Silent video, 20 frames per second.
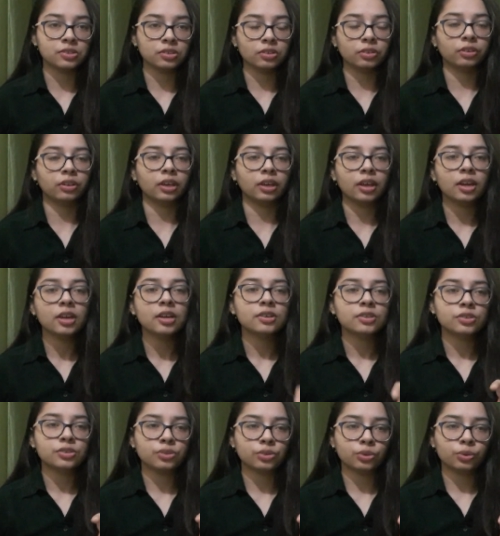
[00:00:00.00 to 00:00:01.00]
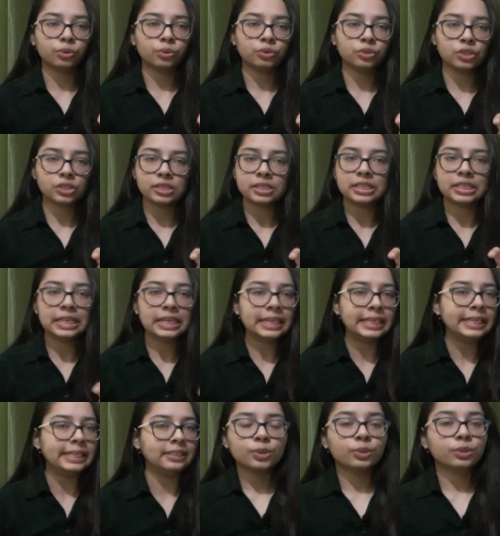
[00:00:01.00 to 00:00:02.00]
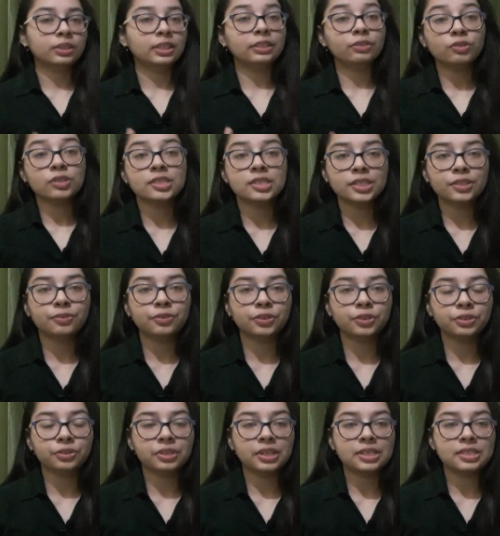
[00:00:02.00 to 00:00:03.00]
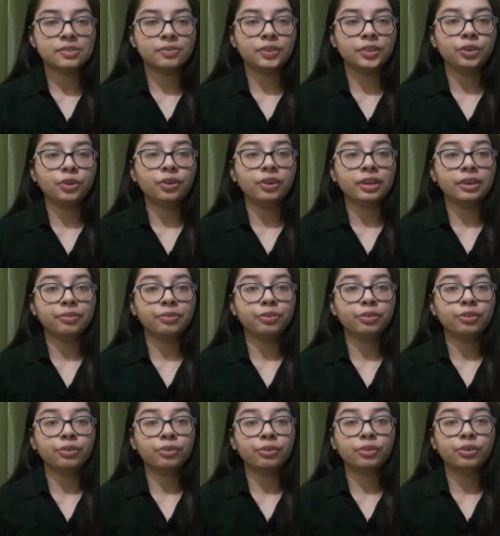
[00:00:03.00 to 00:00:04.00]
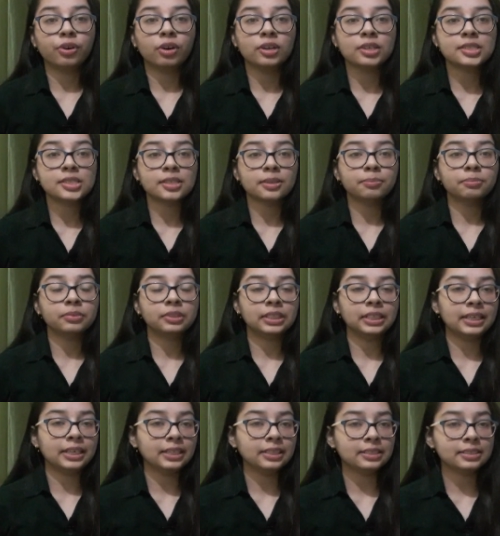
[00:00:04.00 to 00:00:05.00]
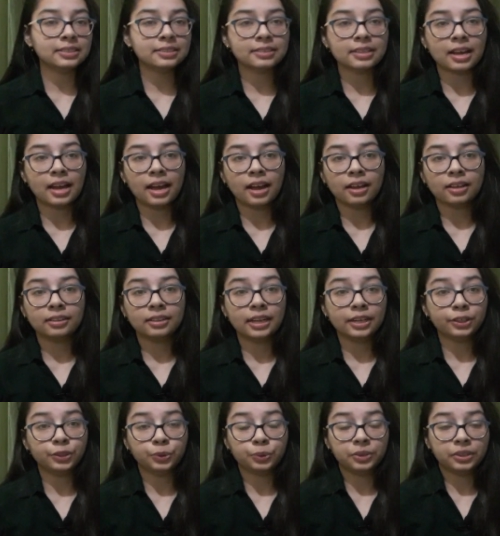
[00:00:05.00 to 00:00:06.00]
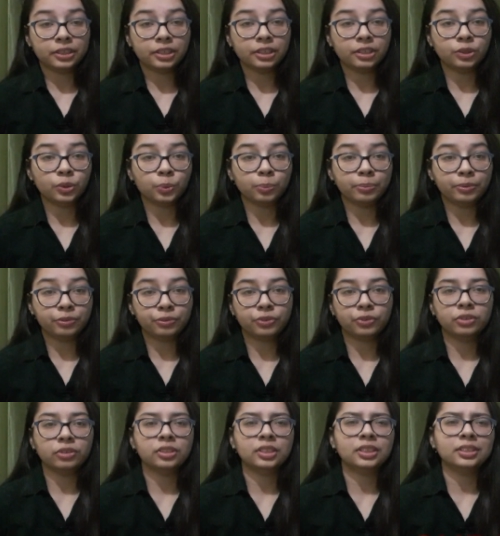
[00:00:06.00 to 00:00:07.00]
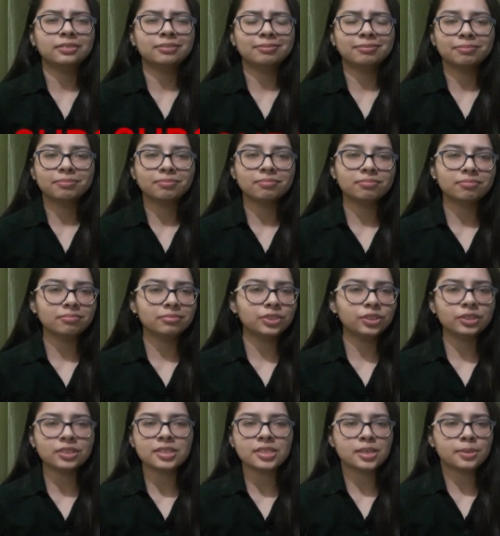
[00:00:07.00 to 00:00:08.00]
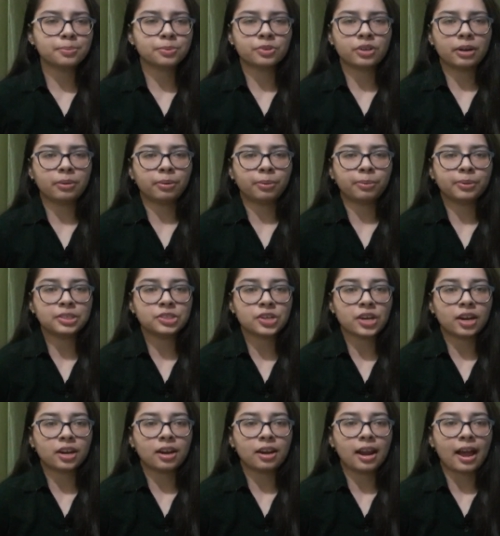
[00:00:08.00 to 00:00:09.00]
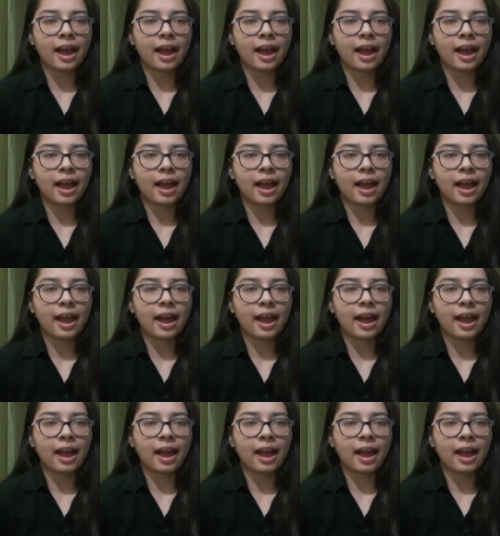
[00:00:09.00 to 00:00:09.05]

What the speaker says: Okay, so just delete. So that was it for today's video. If you got some things that you didn't know before, then you can subscribe to my channel.